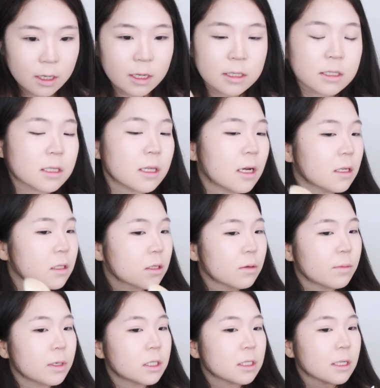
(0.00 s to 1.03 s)
It's not so
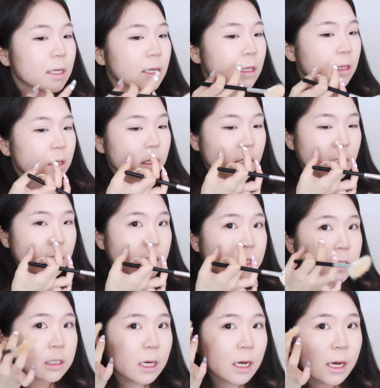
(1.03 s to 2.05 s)
much like
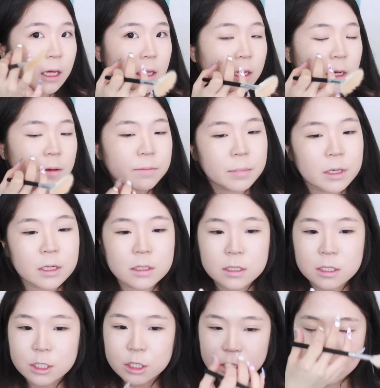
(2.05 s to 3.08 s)
this highlight, but
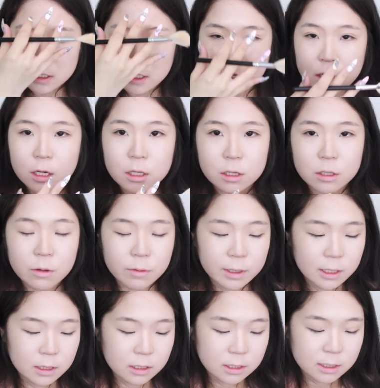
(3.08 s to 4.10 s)
it's just like
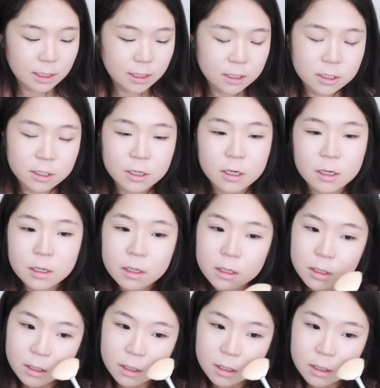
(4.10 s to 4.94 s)
glowy in the center.